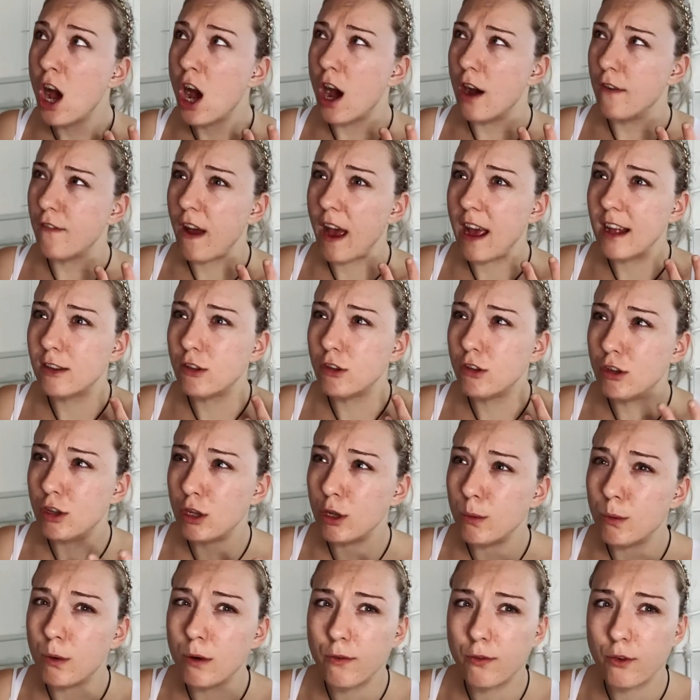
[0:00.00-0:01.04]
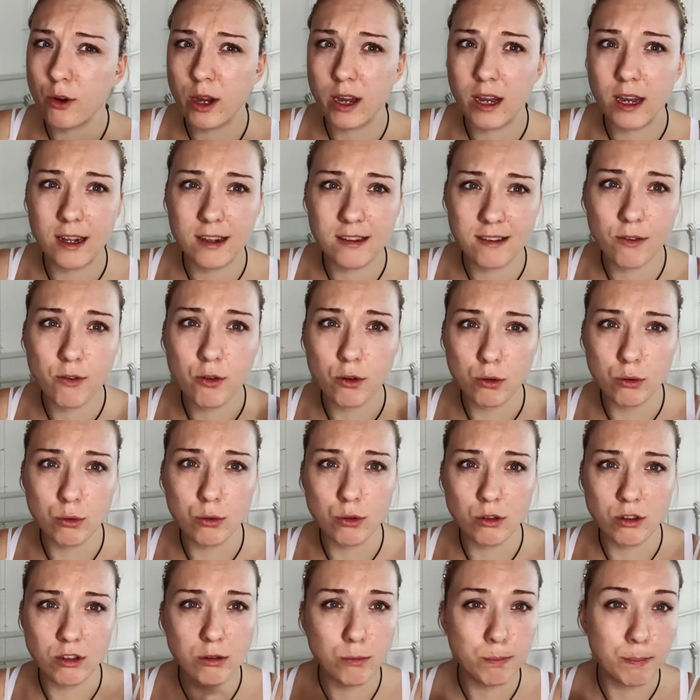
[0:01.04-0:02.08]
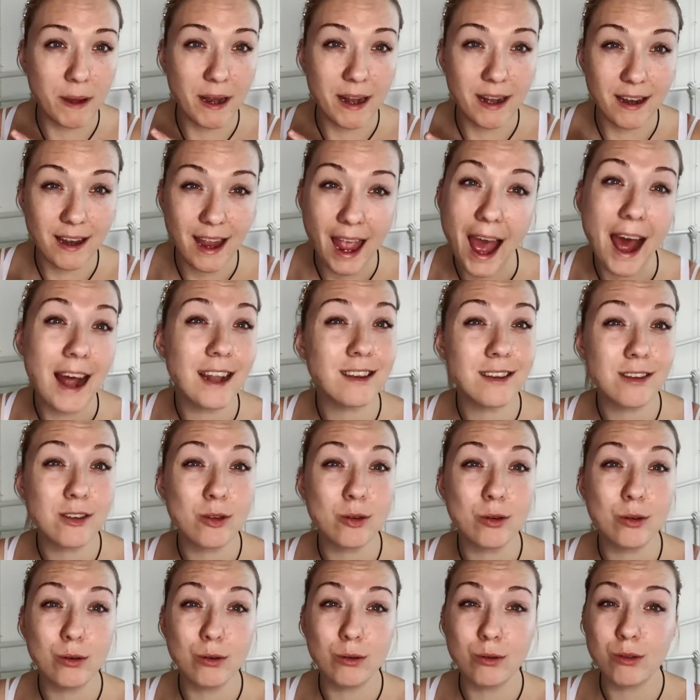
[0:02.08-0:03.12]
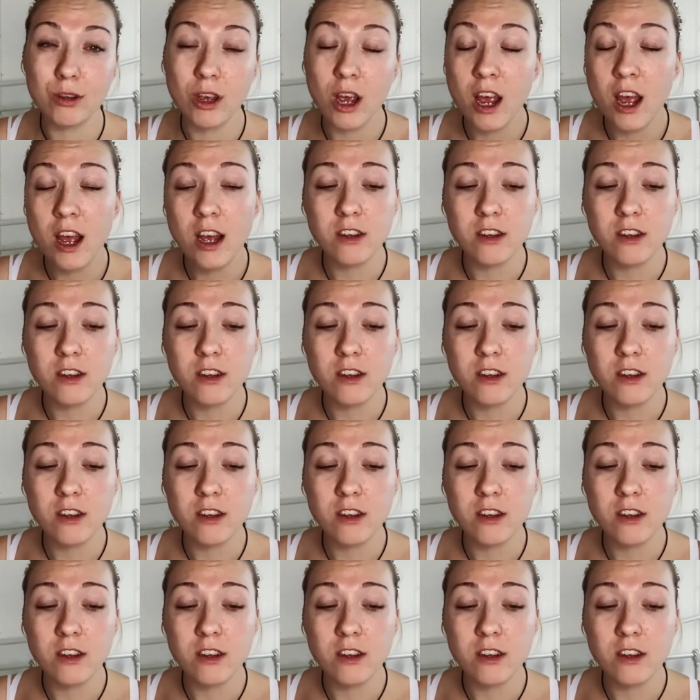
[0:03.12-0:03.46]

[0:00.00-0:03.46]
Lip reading: I've had two or three different orders been cancelled,